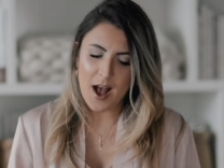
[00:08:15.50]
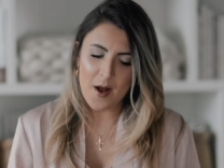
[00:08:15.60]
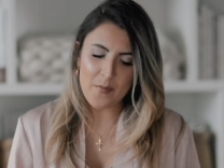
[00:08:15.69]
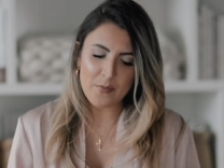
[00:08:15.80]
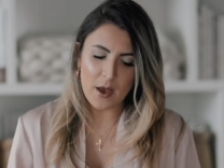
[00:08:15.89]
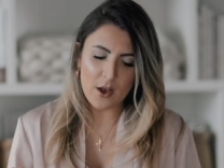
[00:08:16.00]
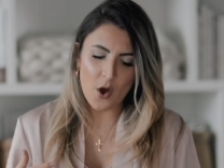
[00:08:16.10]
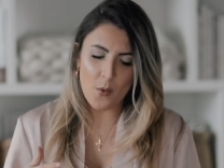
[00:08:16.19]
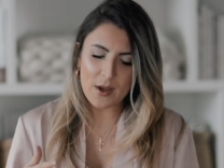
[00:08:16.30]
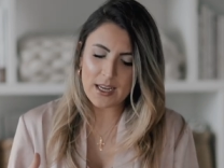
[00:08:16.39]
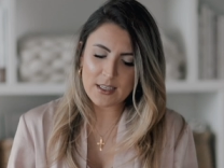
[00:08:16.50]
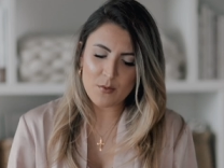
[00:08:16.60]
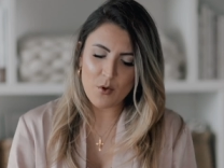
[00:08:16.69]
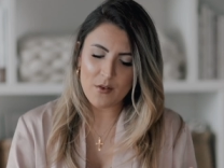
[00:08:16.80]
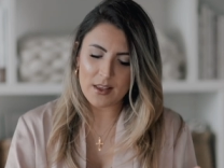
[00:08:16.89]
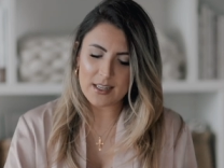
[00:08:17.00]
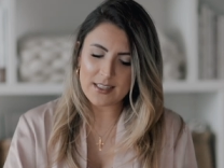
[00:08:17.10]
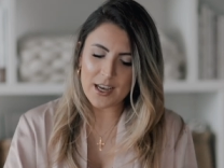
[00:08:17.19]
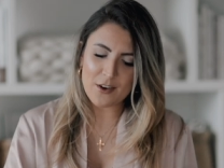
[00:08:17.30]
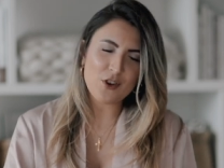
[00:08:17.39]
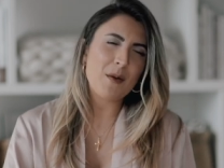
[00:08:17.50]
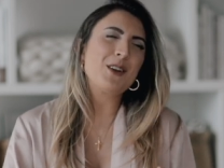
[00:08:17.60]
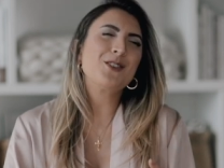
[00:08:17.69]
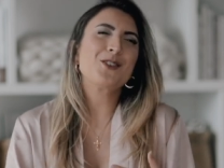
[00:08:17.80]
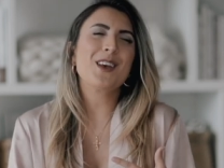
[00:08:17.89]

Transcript: Um, but going into more of like the second trimester,